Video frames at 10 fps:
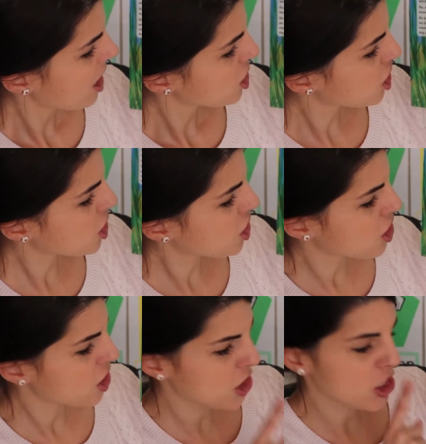
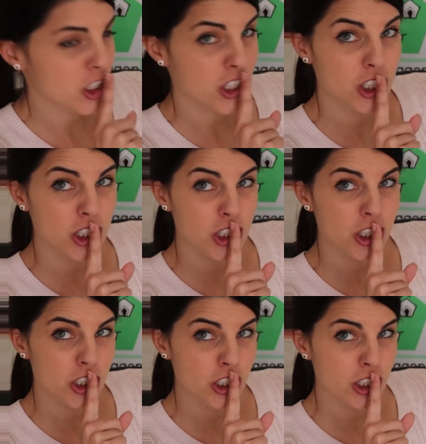
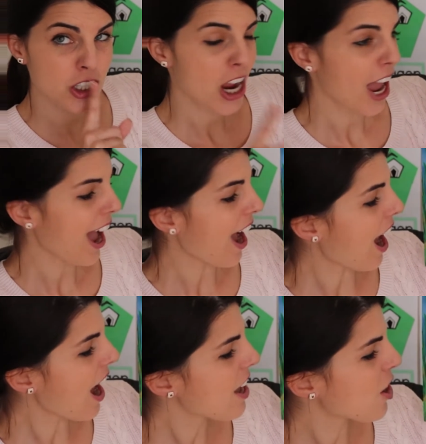Shh!
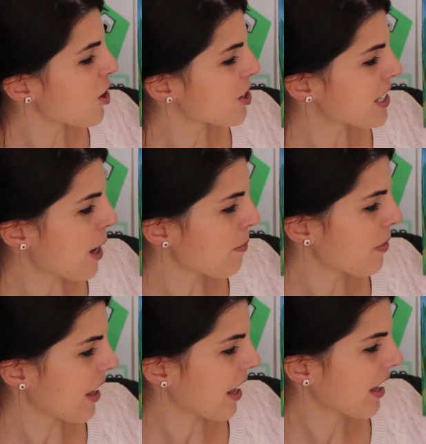I heard
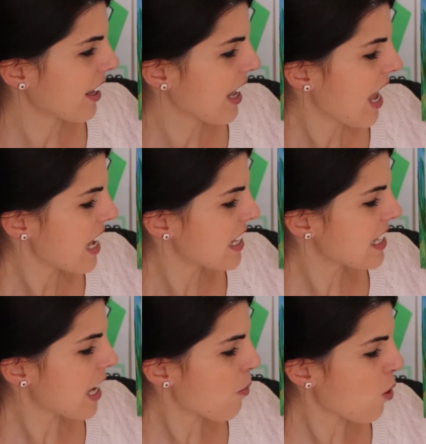something.
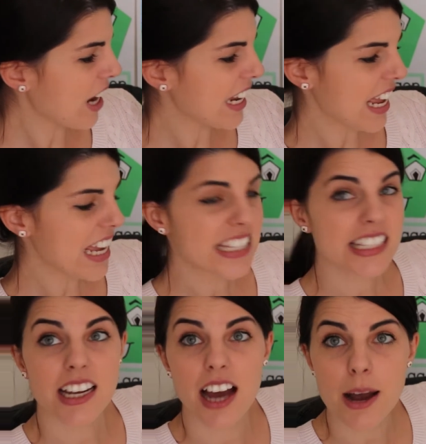Someone
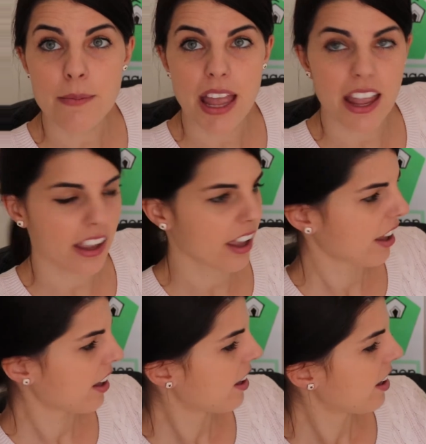is coming.
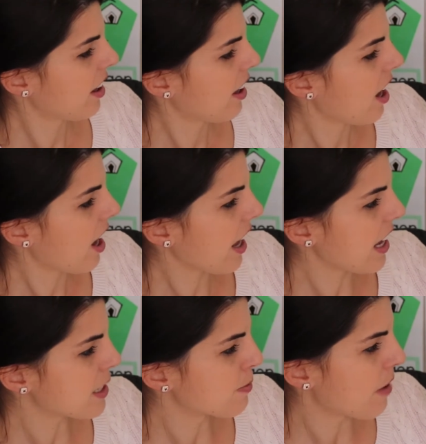
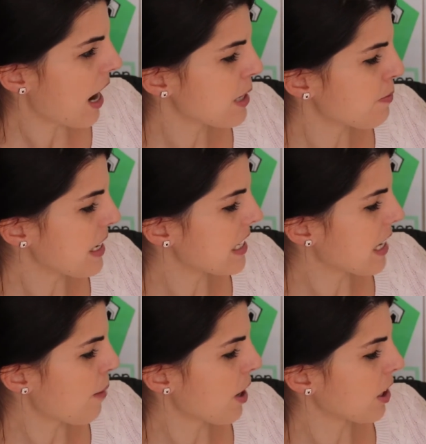It might be
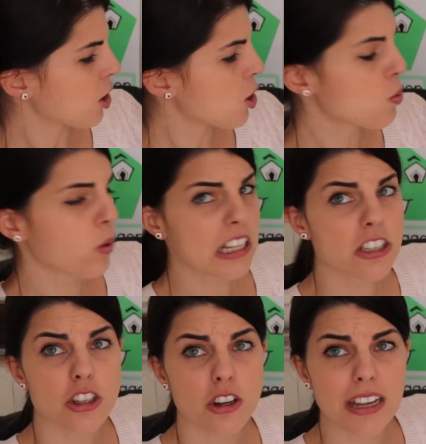someone who
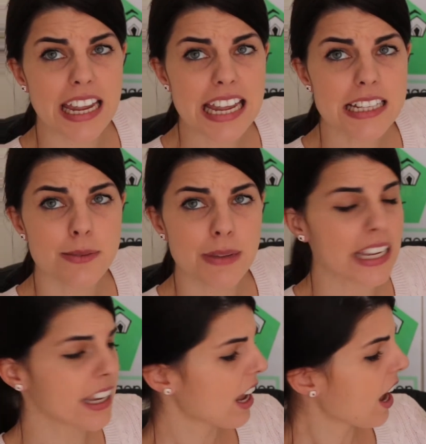wants to eat
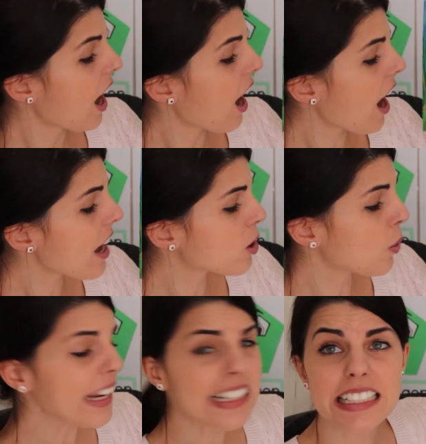me. I
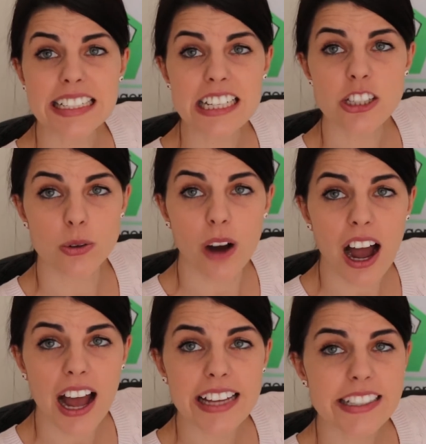quickly need to
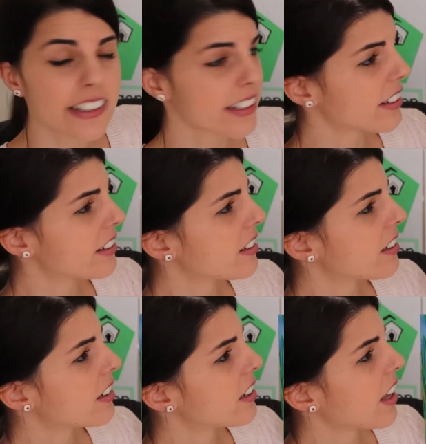hide.
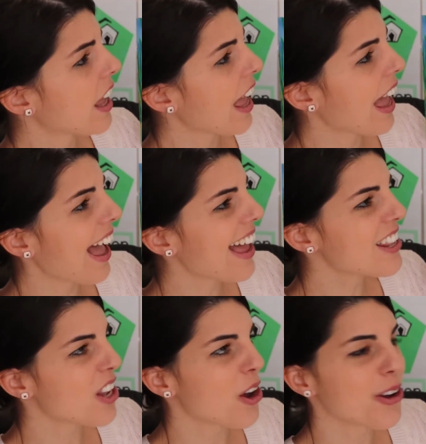
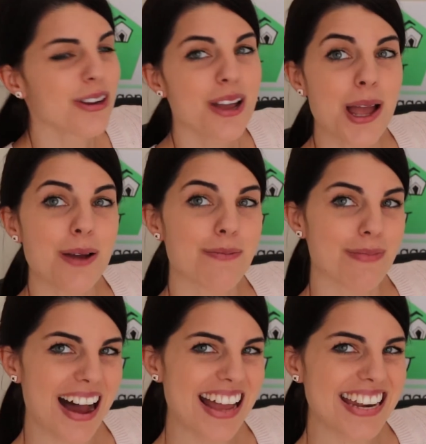Hello.
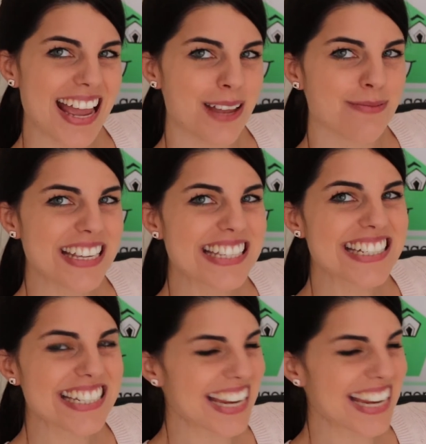My name is